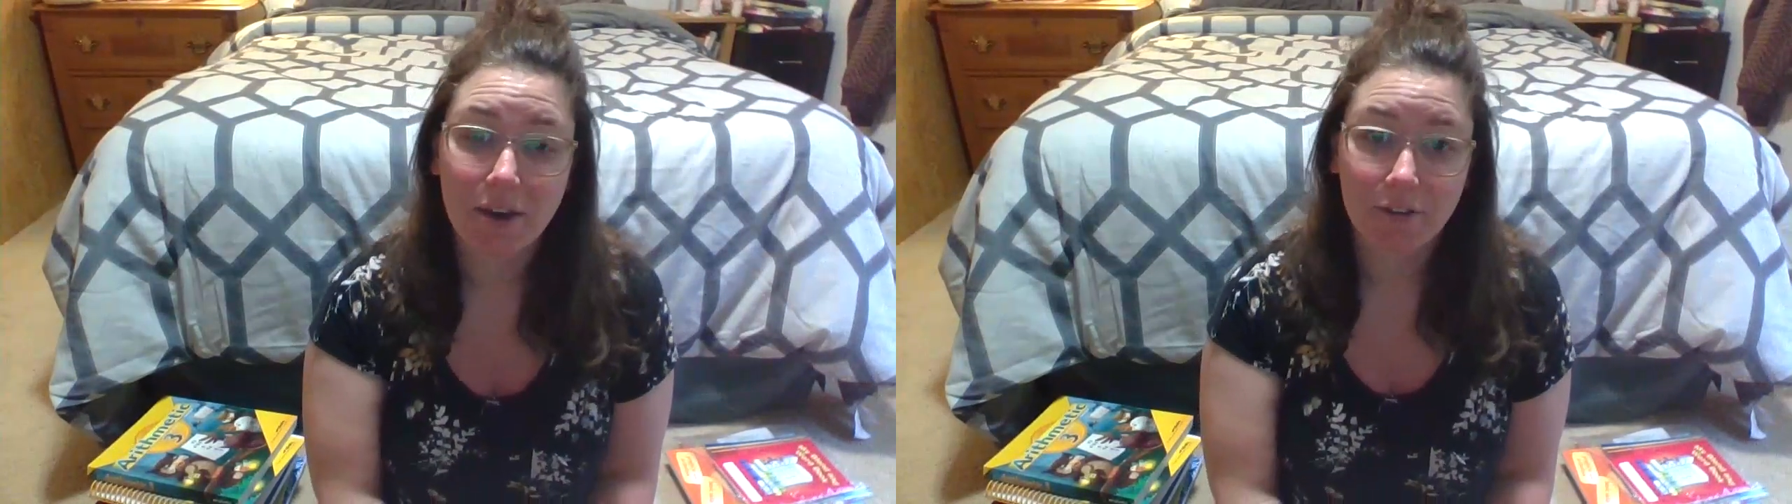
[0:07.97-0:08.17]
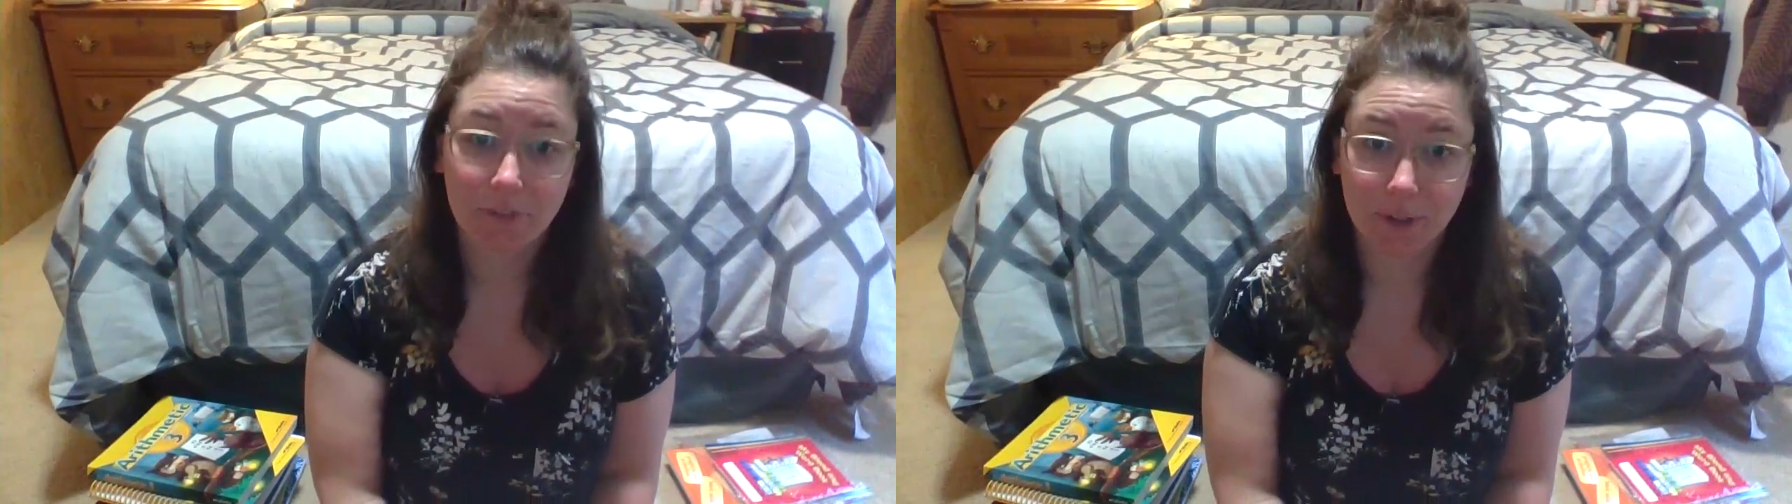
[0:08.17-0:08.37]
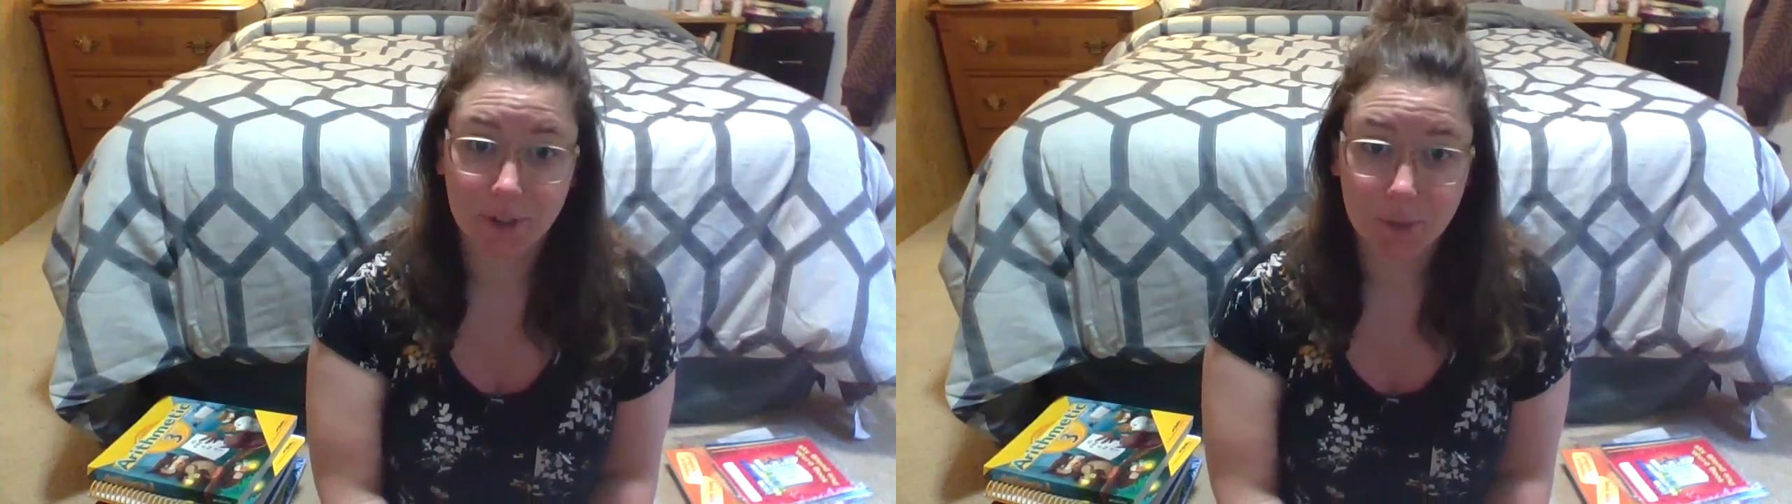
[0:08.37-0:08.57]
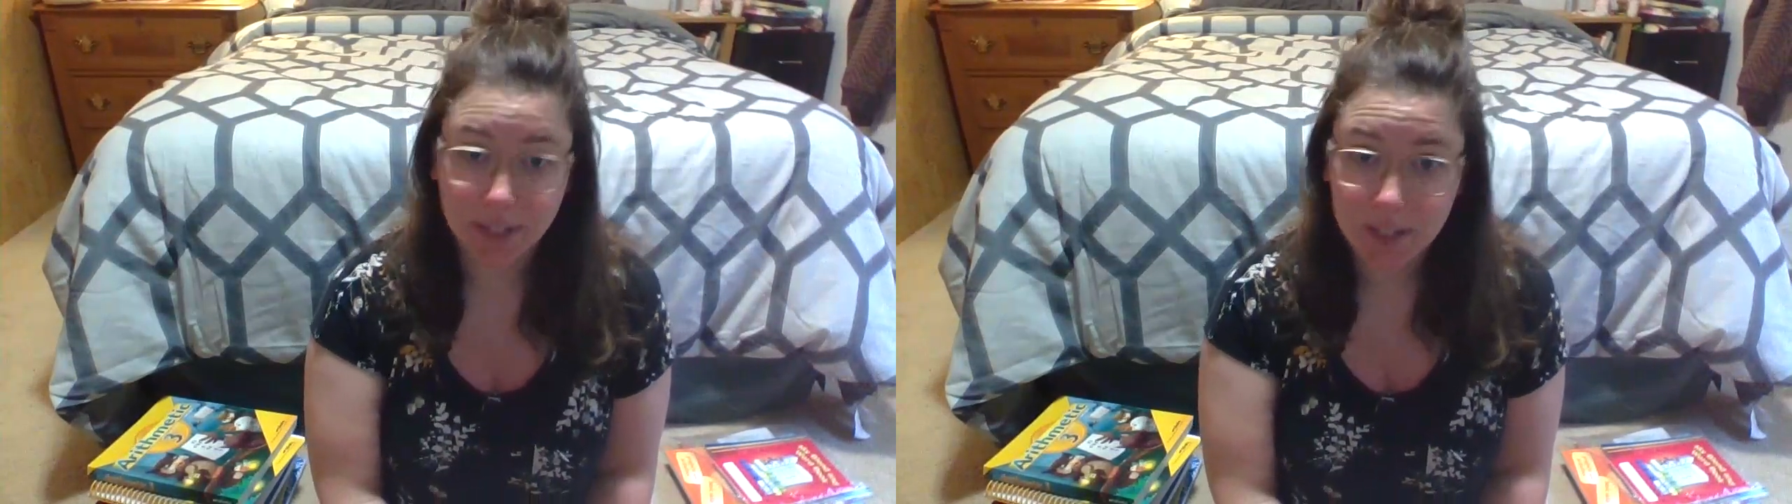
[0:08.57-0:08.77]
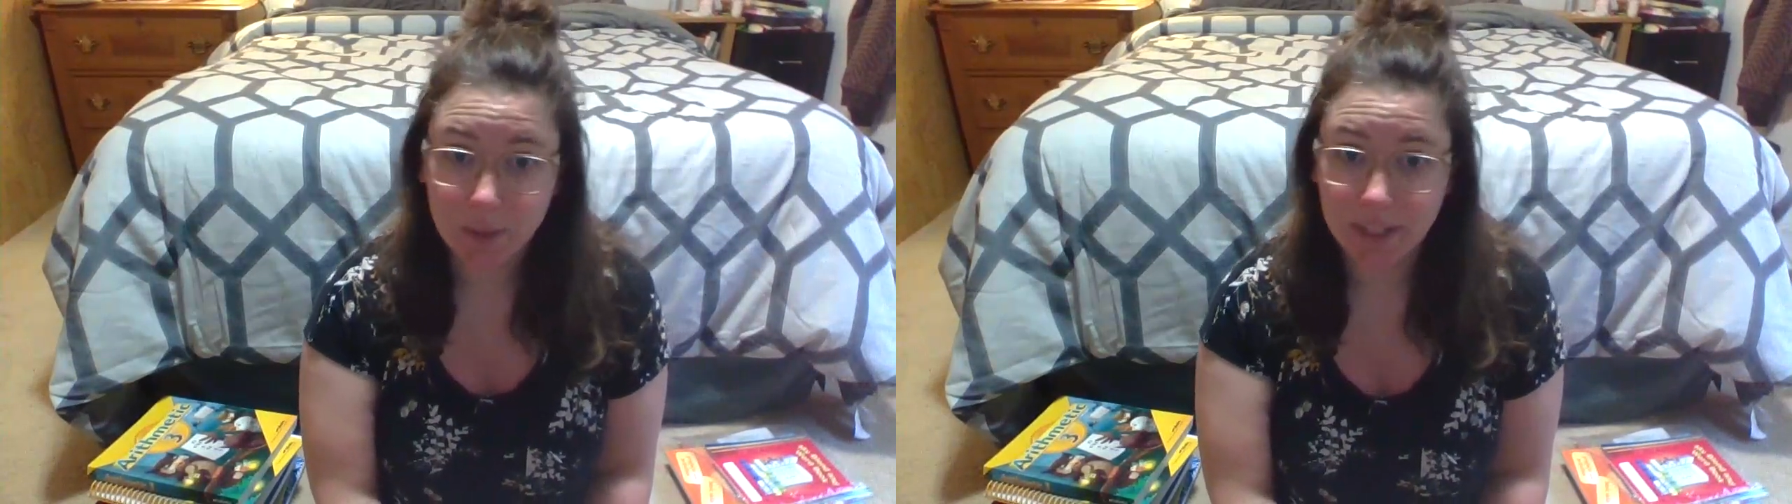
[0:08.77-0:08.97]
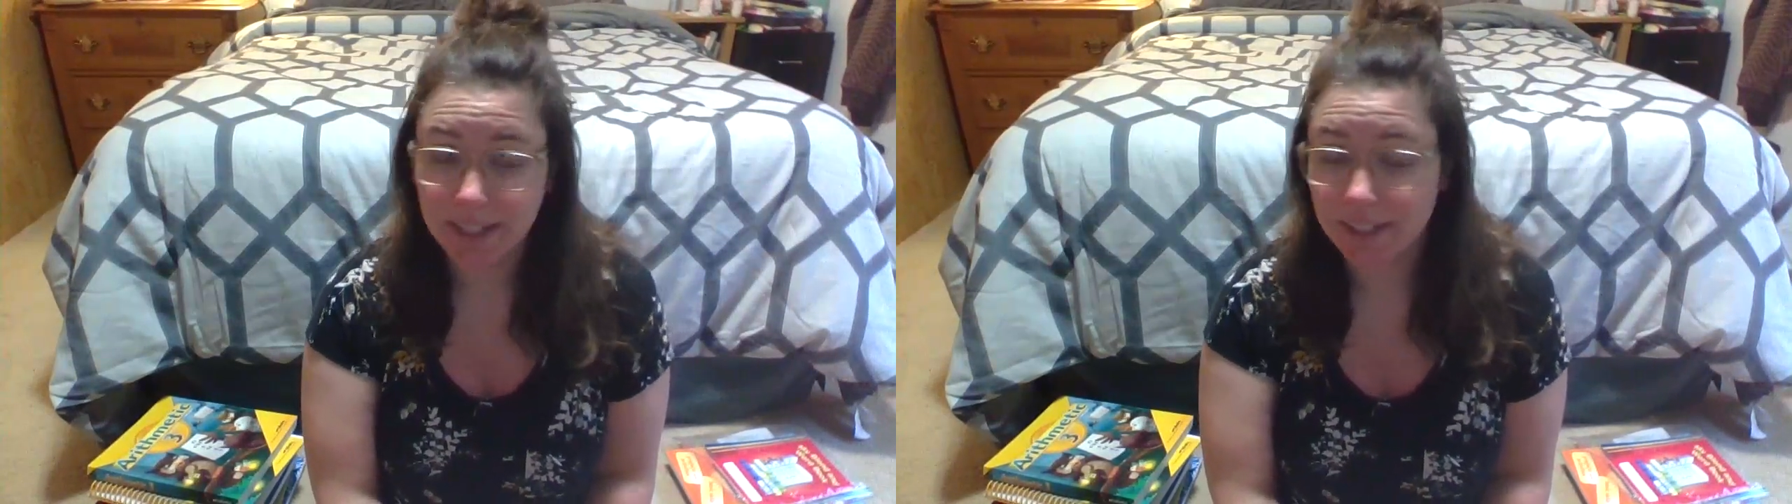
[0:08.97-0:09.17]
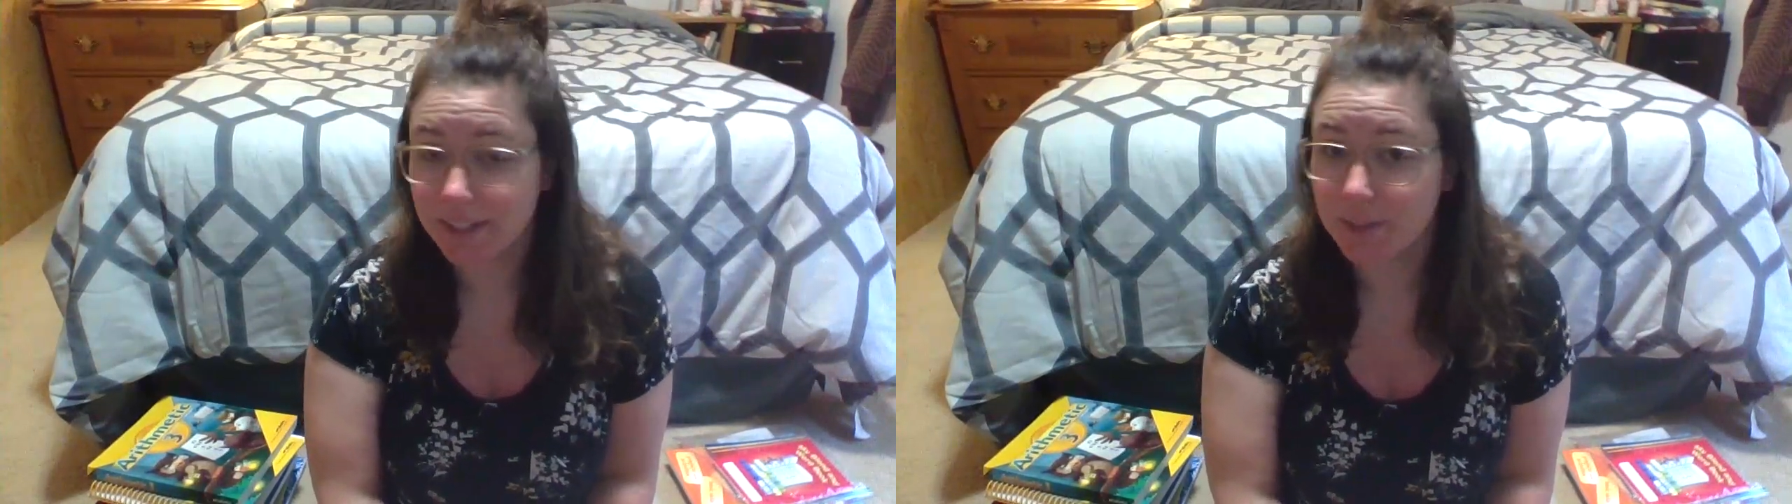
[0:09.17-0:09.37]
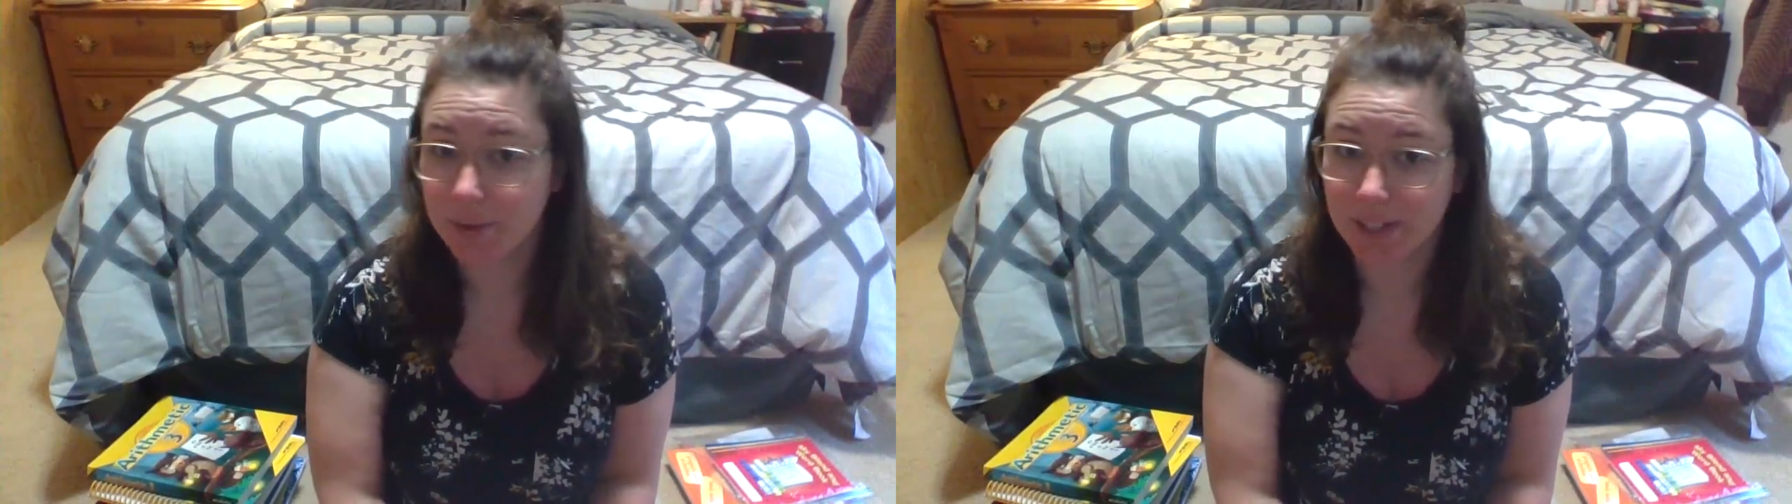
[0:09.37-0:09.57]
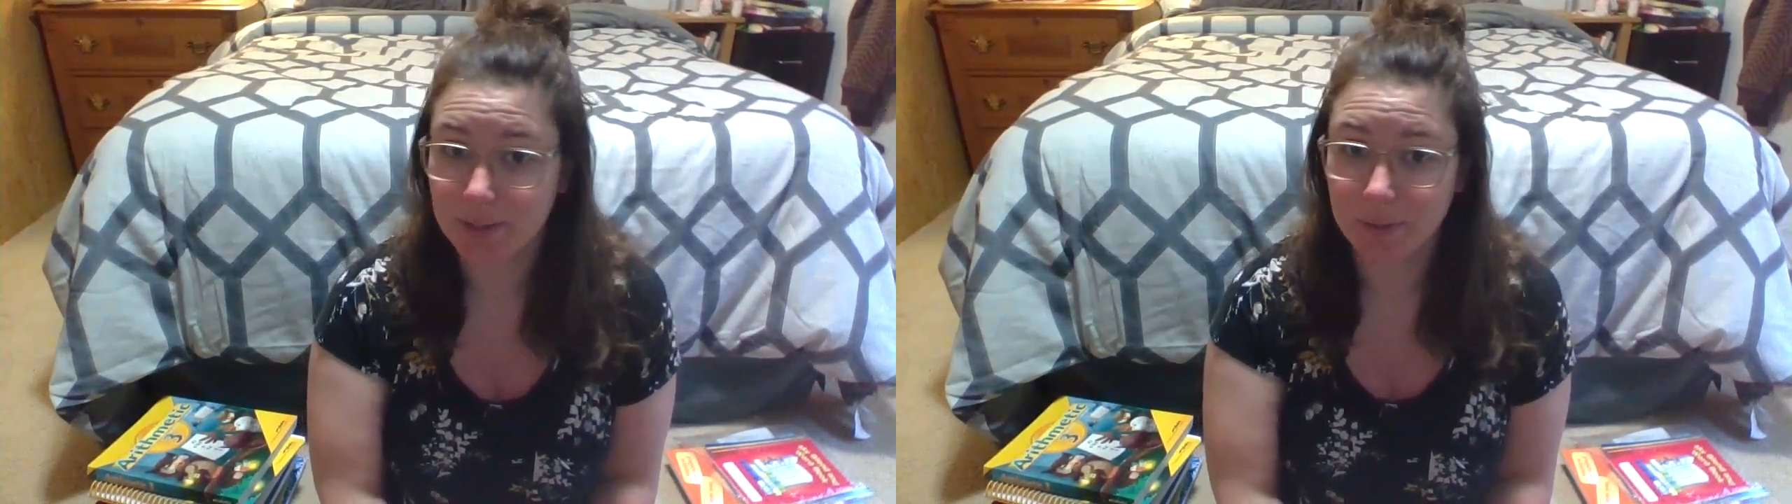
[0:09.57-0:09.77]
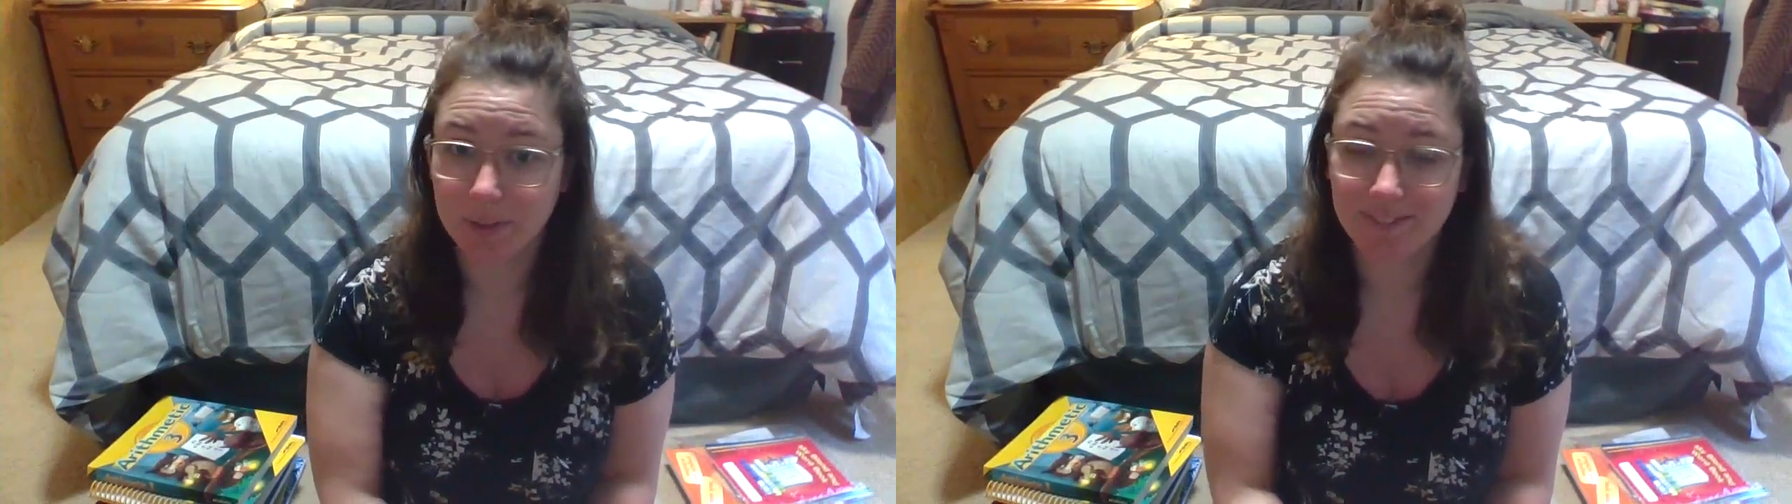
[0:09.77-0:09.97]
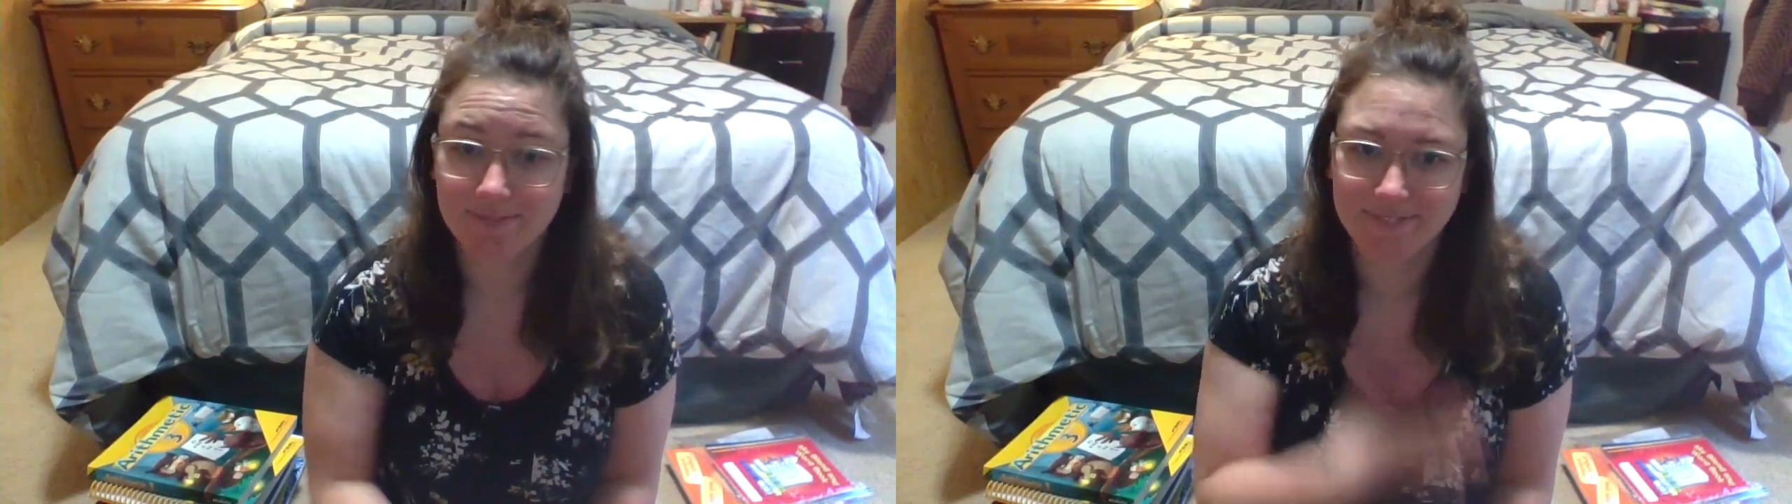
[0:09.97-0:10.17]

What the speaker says: for 2020-2021.